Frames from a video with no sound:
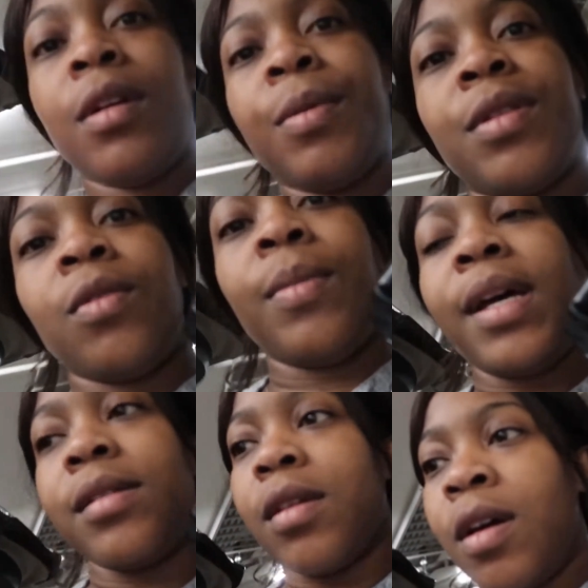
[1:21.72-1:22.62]
there with no
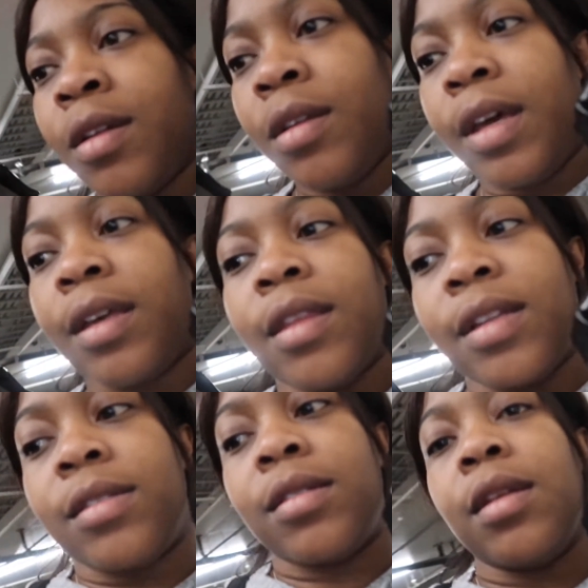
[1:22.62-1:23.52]
mask on. Like,
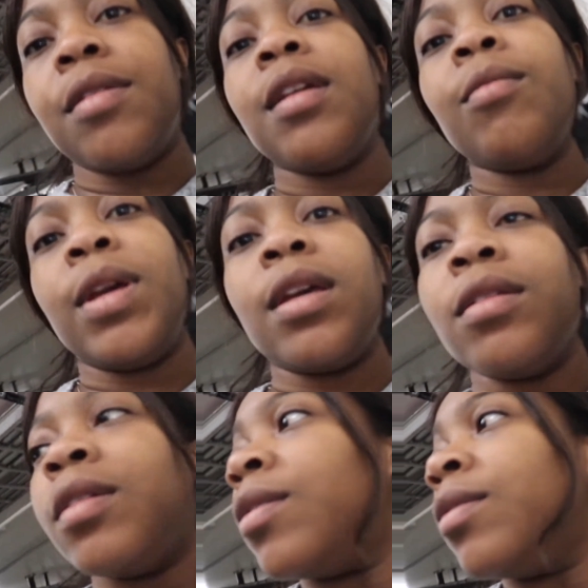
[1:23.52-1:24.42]
that's a thing we
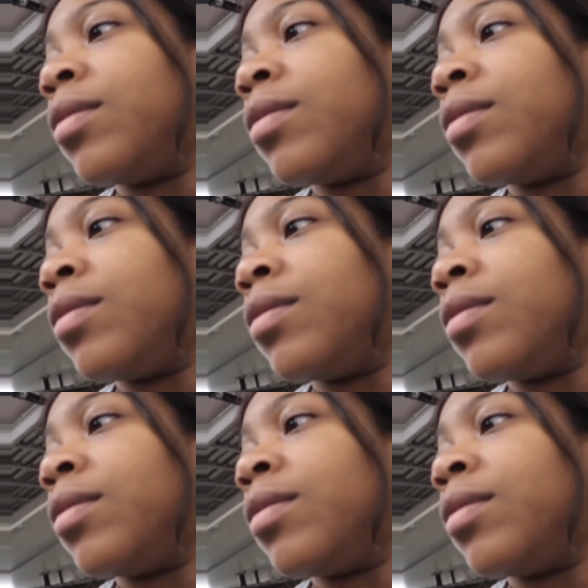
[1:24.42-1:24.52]
can do.